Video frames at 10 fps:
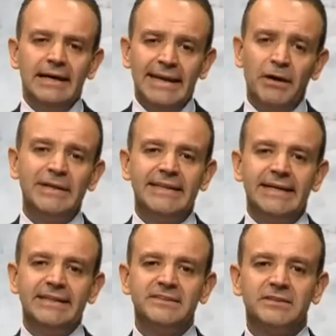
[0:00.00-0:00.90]

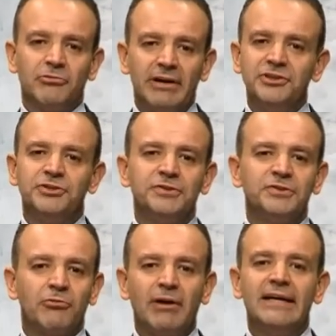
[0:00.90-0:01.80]
Nowadays,
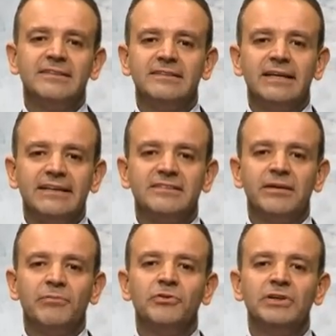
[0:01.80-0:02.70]
crashes, crises and
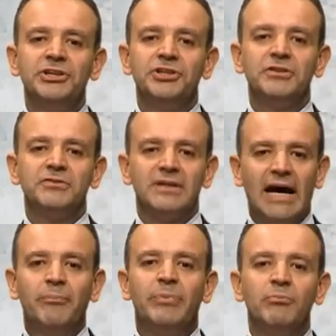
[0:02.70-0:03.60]
extreme conditions
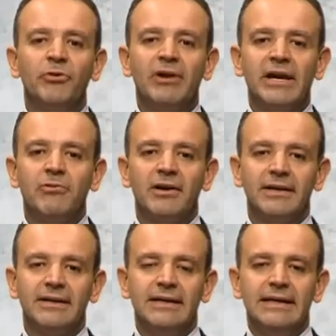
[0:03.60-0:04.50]
happen more regularly,